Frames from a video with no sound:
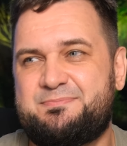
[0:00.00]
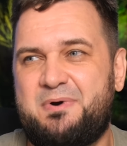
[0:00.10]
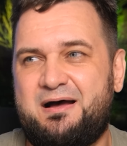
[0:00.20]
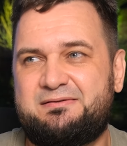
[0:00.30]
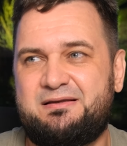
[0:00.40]

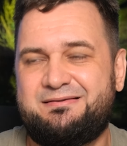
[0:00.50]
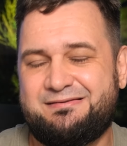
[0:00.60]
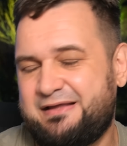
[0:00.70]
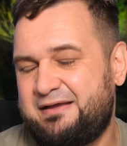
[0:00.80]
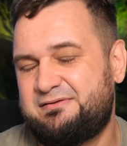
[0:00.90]
but the
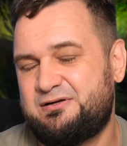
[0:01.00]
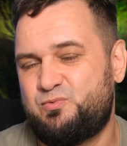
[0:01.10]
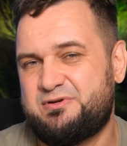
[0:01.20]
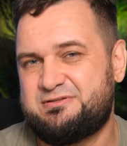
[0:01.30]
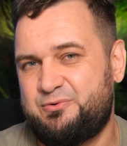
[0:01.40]
later
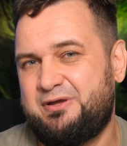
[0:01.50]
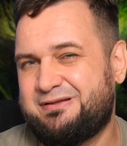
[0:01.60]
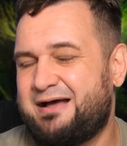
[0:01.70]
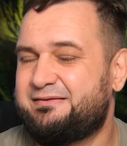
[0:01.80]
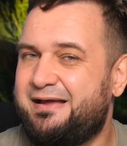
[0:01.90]
was doing
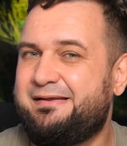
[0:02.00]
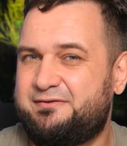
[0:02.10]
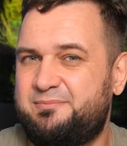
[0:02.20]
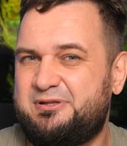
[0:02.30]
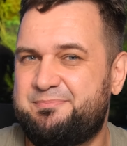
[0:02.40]
that a
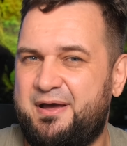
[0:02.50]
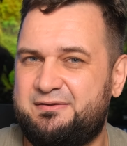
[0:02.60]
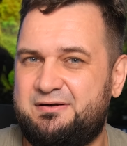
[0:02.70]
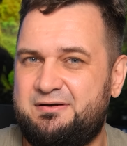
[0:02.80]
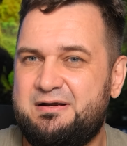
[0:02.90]
little bit
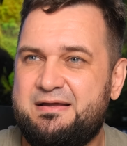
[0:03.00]
better.